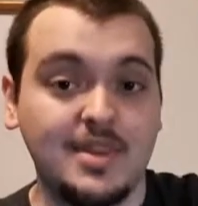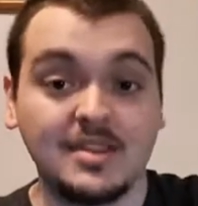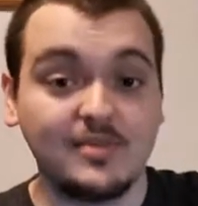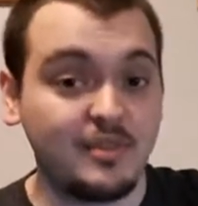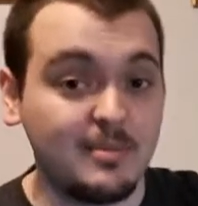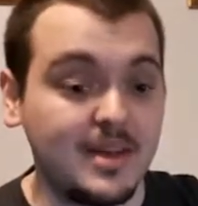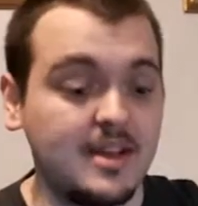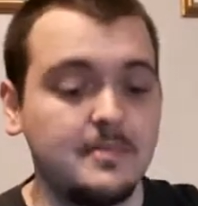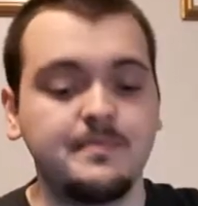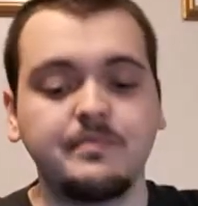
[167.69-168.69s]
This for
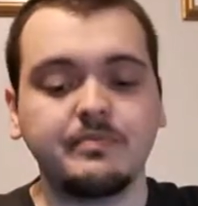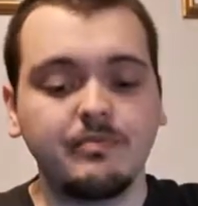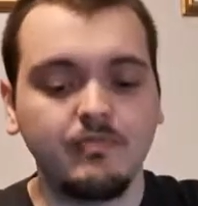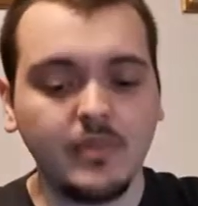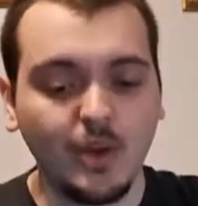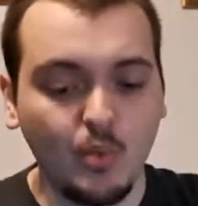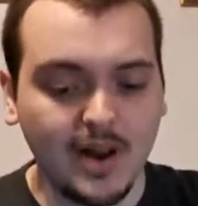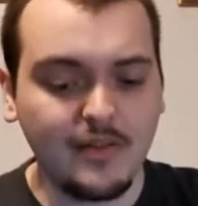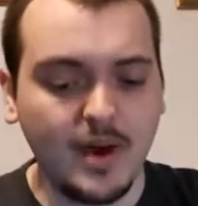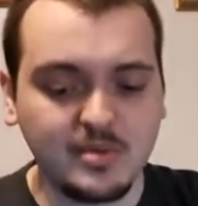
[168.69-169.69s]
me,
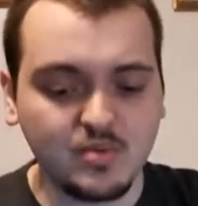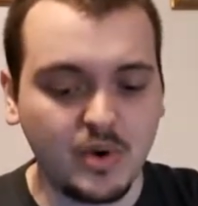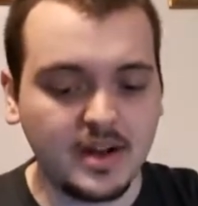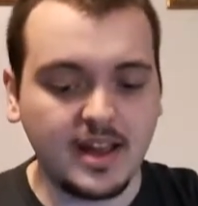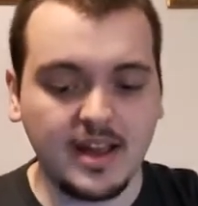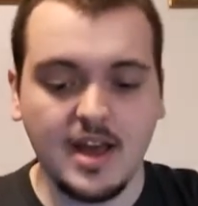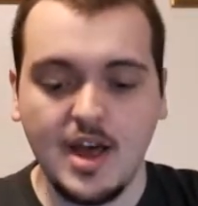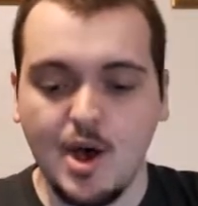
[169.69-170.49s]
whenever I was working,